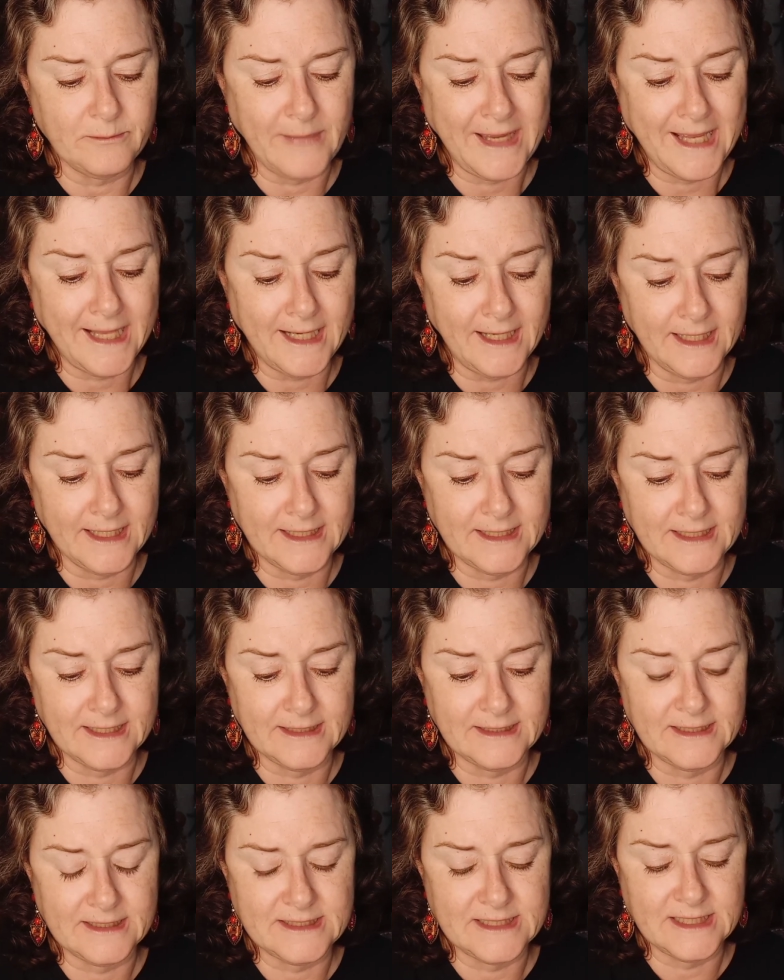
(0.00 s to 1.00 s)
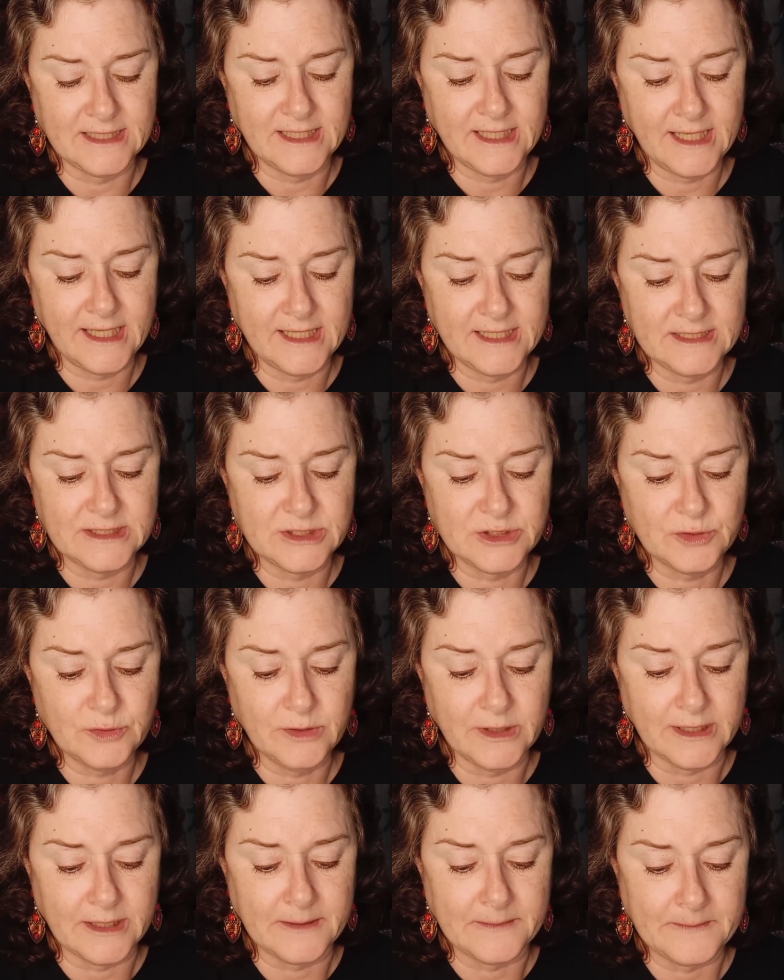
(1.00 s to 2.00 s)
Madeline in the decayed
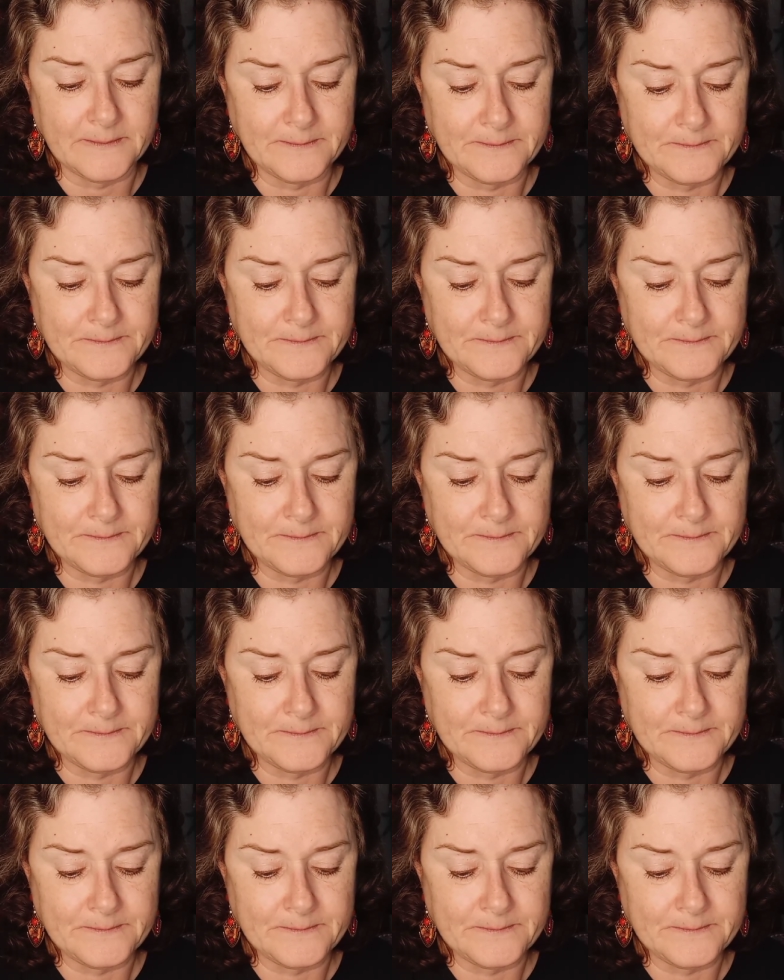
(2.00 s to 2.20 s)
tree?